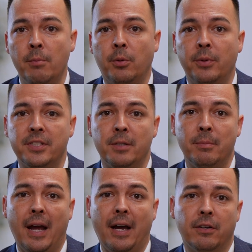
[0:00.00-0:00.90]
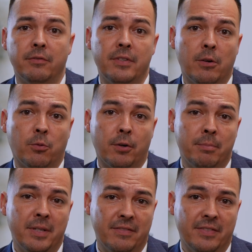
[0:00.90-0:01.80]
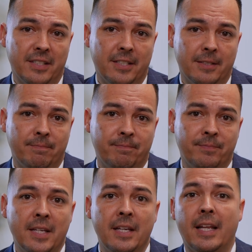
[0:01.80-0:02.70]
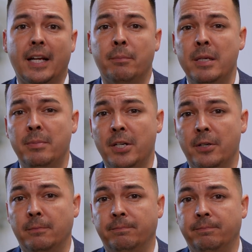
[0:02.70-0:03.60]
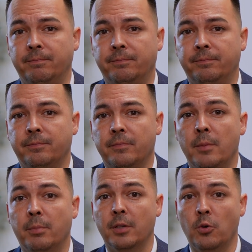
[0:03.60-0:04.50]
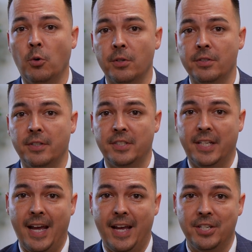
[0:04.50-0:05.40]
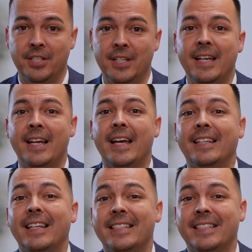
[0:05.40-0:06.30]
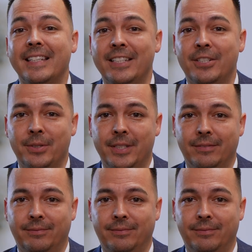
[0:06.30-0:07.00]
but with some out-of-network benefits, like a PPO. But of course, there's a catch, and let's get into it.